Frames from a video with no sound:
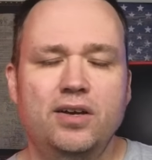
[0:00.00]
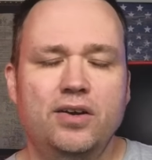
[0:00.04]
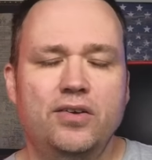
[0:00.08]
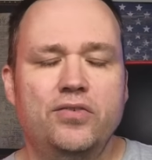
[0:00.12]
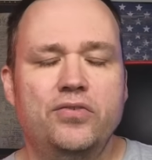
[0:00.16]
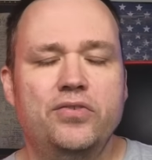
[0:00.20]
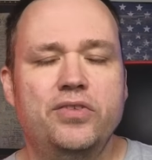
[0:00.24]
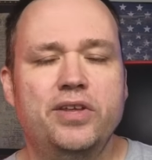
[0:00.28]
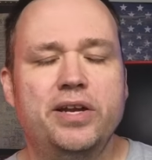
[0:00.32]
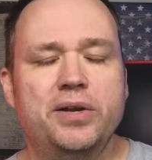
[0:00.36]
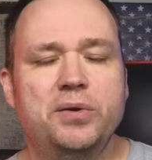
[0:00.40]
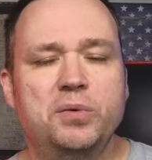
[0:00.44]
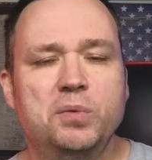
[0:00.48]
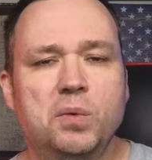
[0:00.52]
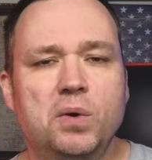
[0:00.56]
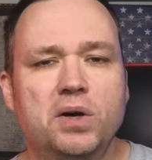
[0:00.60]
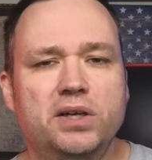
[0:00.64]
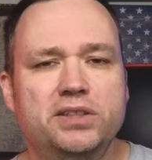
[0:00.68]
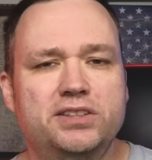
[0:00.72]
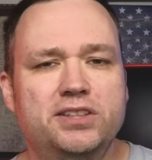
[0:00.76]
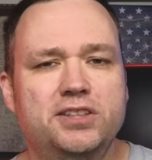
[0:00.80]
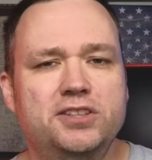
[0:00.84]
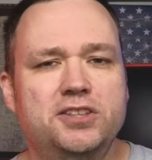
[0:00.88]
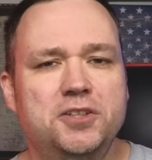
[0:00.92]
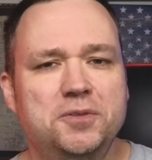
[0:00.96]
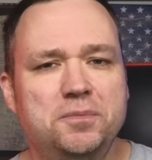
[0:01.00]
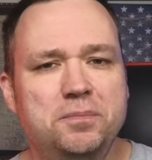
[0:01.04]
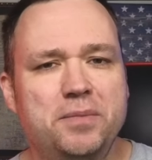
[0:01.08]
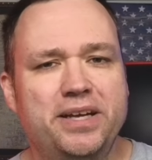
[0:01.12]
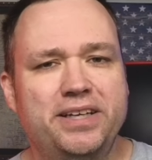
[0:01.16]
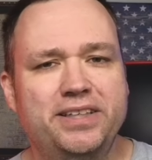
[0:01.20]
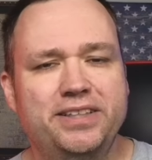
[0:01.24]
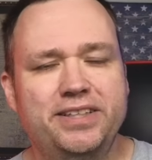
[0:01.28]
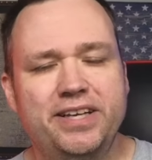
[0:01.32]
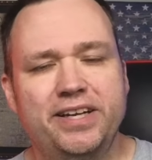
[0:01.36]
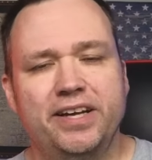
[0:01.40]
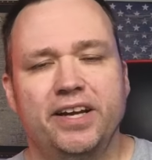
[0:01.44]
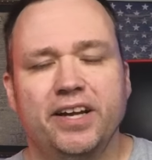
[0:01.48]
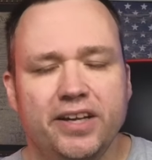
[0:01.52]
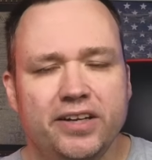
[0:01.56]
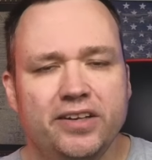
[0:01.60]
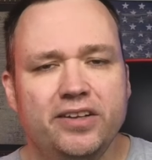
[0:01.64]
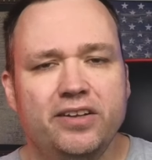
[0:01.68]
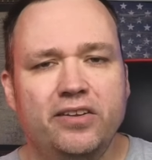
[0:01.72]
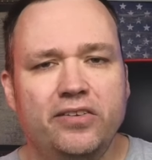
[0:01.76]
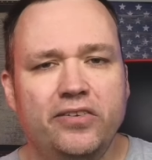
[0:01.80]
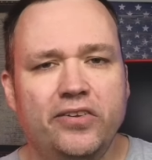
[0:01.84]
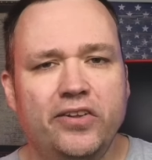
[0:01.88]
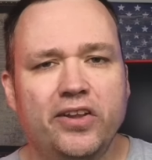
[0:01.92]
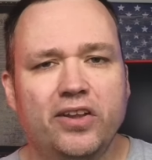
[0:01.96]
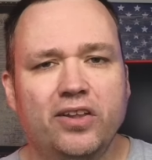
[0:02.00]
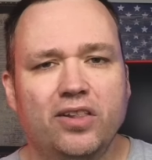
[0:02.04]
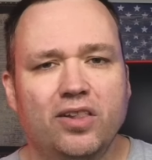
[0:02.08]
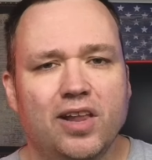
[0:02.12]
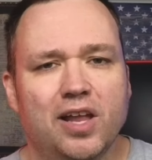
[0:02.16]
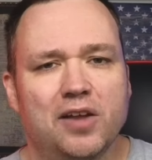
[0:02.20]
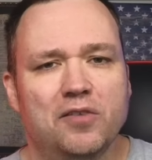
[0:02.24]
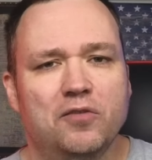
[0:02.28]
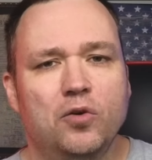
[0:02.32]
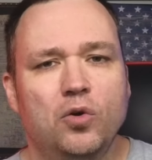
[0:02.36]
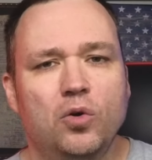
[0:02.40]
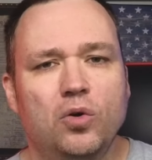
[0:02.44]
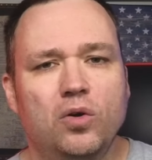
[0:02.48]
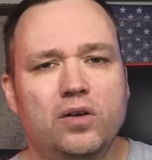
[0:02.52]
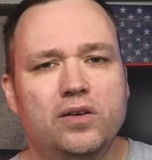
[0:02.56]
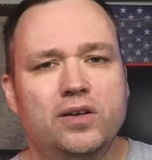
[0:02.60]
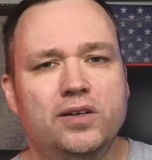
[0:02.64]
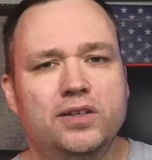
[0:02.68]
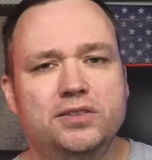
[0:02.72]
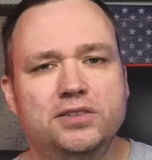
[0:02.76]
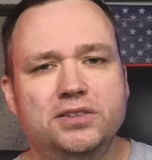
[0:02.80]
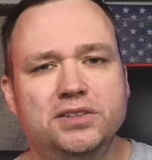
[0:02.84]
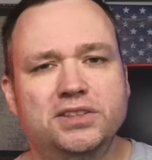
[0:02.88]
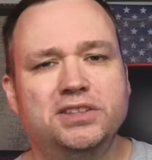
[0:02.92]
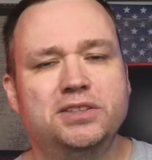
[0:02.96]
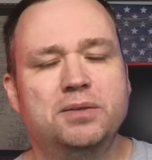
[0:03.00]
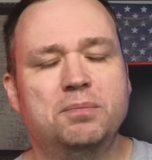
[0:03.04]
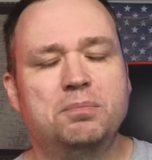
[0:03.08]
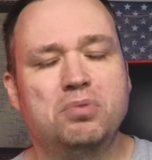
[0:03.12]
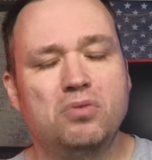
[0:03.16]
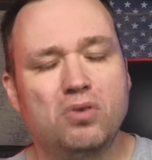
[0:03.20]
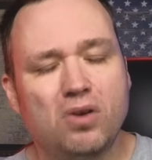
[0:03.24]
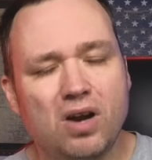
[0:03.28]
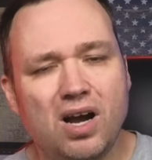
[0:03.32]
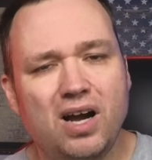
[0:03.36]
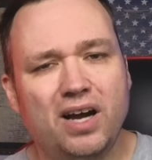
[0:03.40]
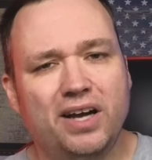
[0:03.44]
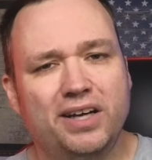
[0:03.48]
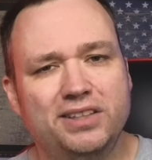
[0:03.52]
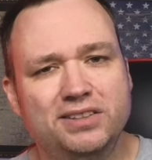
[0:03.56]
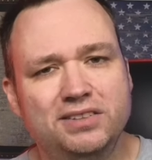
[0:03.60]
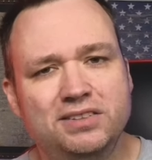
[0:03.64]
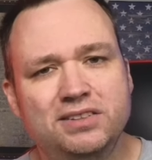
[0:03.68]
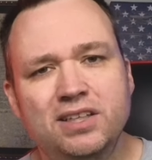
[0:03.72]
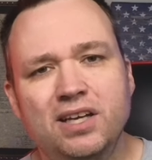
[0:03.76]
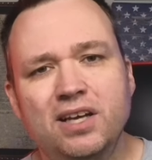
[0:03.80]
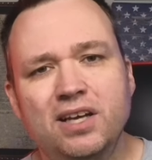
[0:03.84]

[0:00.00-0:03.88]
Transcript: They wanted to maintain the level of surprise,